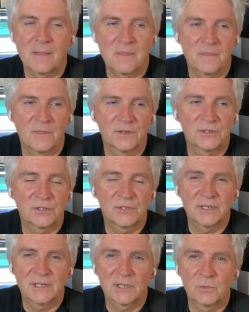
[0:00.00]
This is
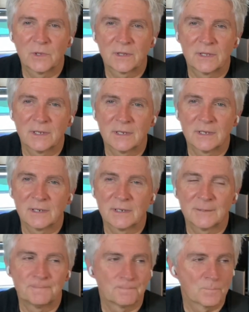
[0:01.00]
dealing with
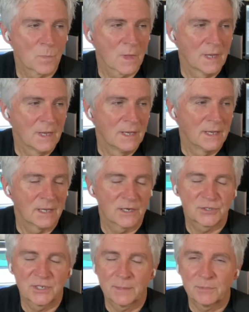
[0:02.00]
an
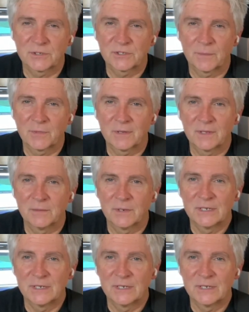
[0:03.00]
example of something that